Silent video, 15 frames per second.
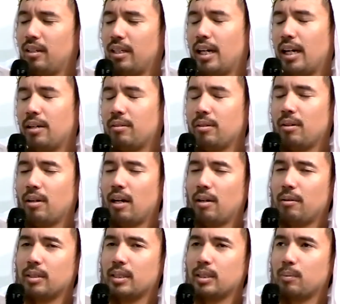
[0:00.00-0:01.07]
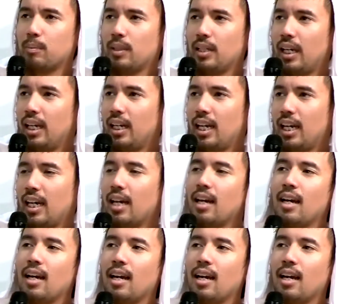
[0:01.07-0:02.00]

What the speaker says: Like, I don't know how to explain it.